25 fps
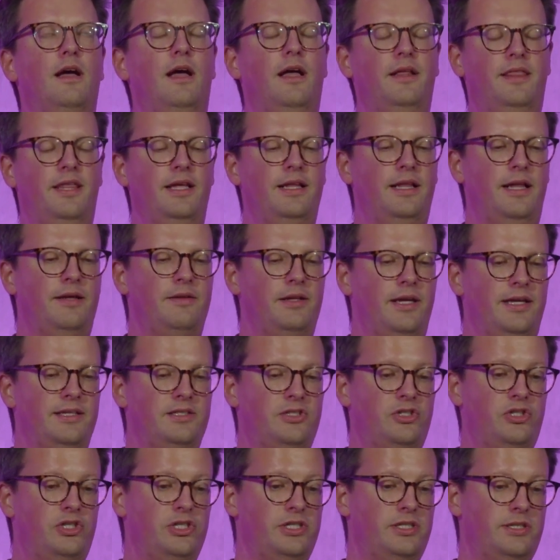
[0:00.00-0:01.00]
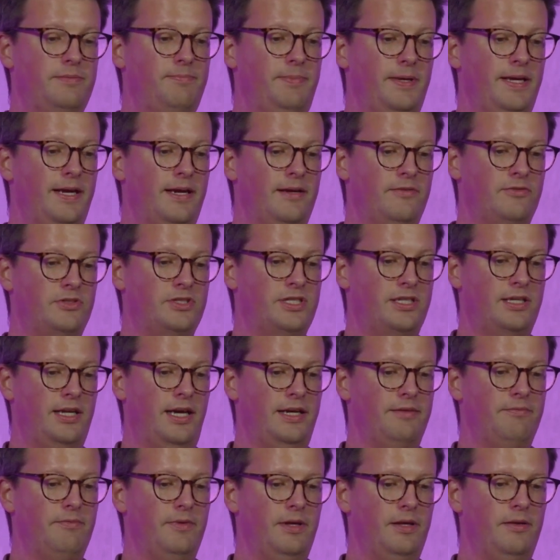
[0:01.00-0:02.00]
I think that it's just being able
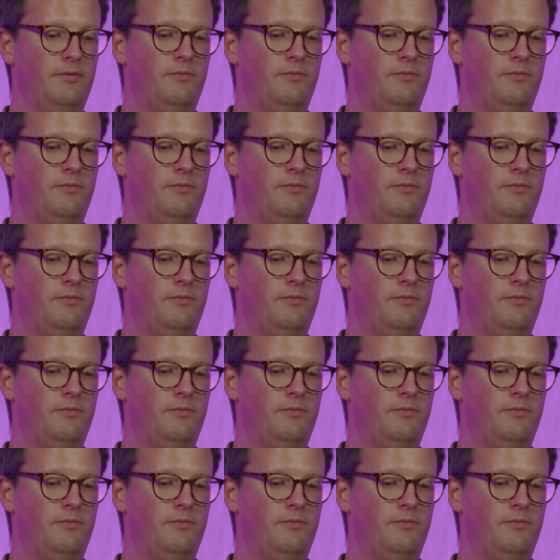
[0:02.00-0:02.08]
to